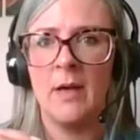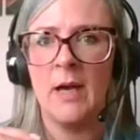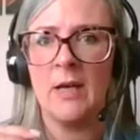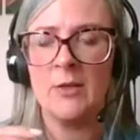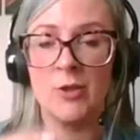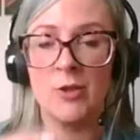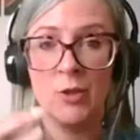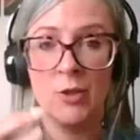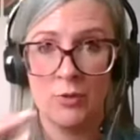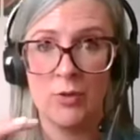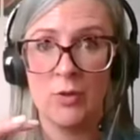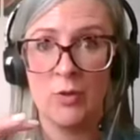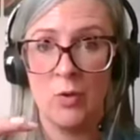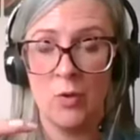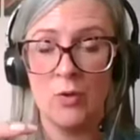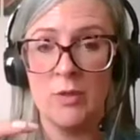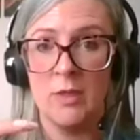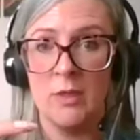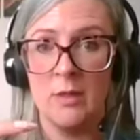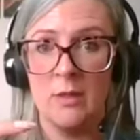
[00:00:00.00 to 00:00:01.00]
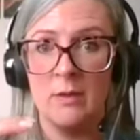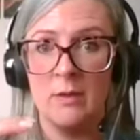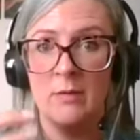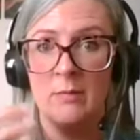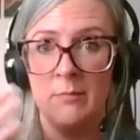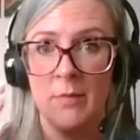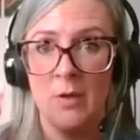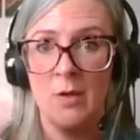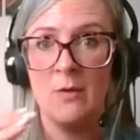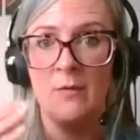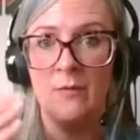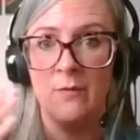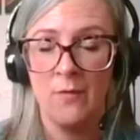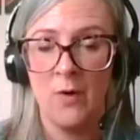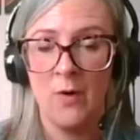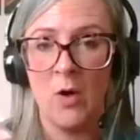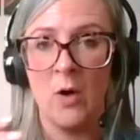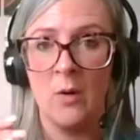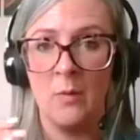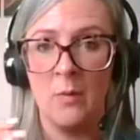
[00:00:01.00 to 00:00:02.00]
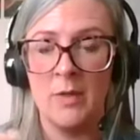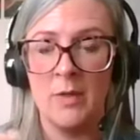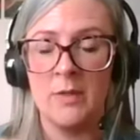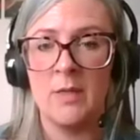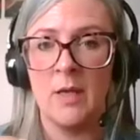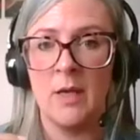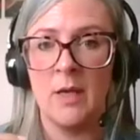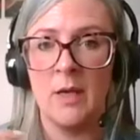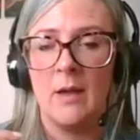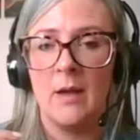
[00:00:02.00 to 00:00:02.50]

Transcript: I just couldn't move forward.